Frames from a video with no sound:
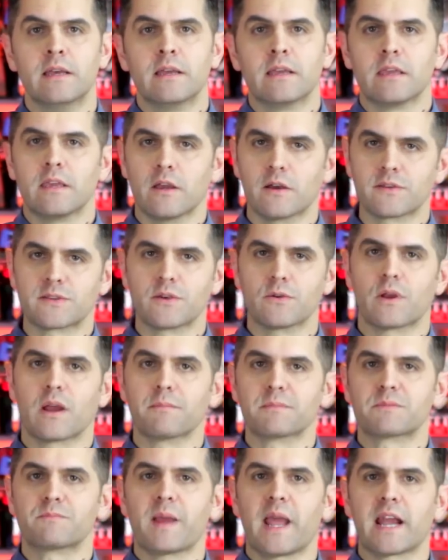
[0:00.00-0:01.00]
He also
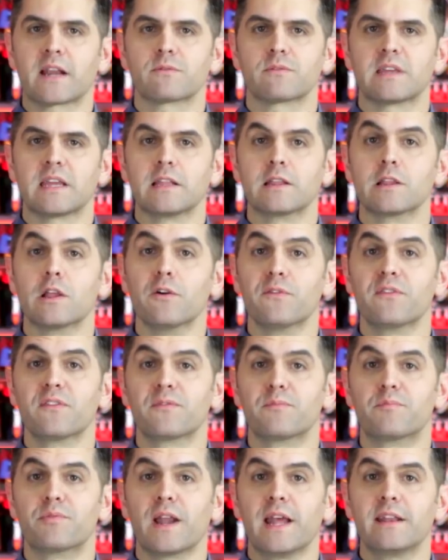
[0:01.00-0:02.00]
comes packed with a loaf
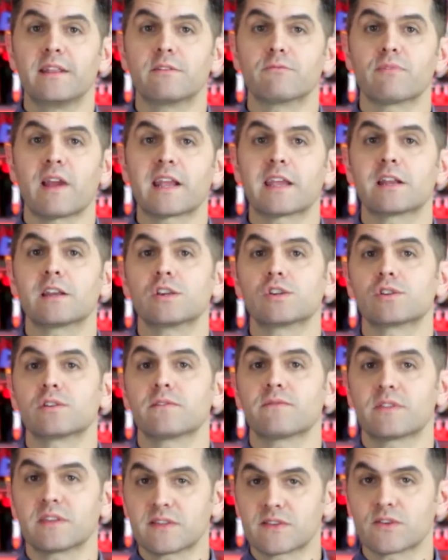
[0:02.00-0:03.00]
of bread in recognition
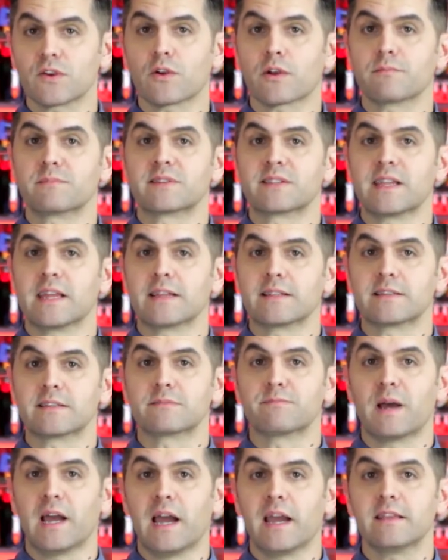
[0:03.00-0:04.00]
of the circumstances
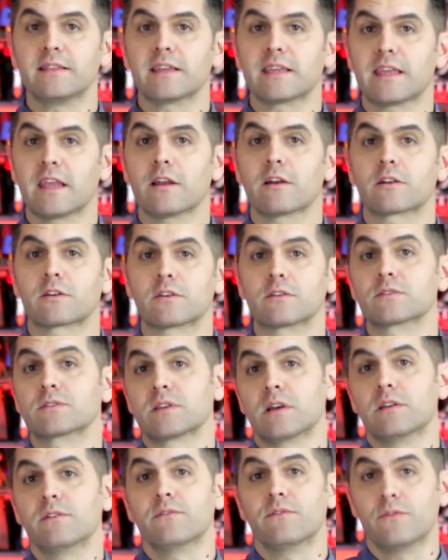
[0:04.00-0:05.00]
behind the character's
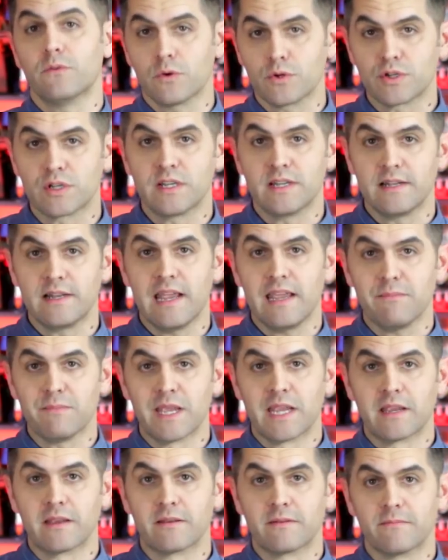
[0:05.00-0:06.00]
unfortunate
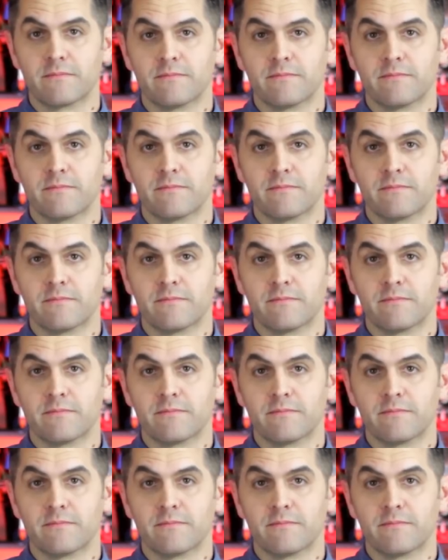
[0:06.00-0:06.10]
naming.